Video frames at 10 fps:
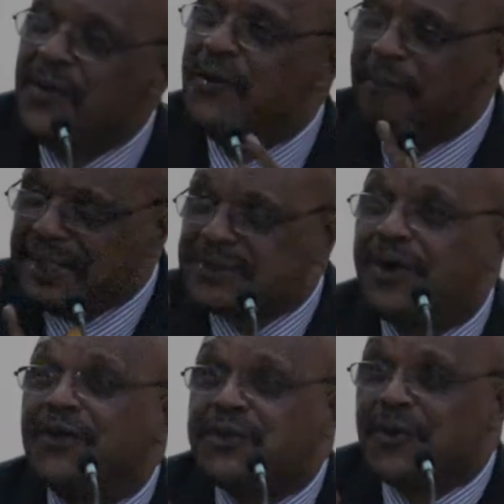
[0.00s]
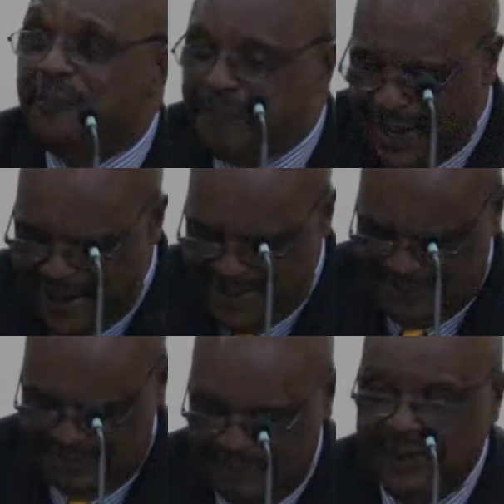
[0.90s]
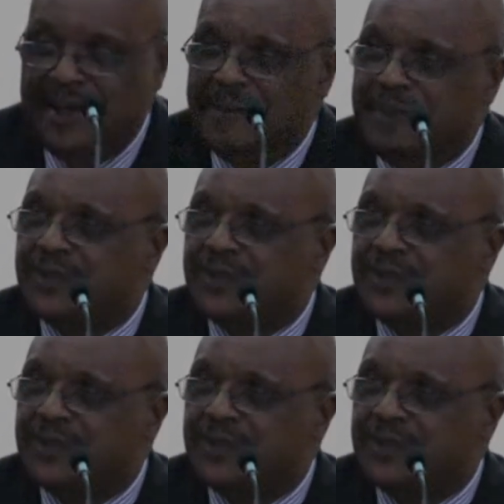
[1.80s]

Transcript: you must go through pain.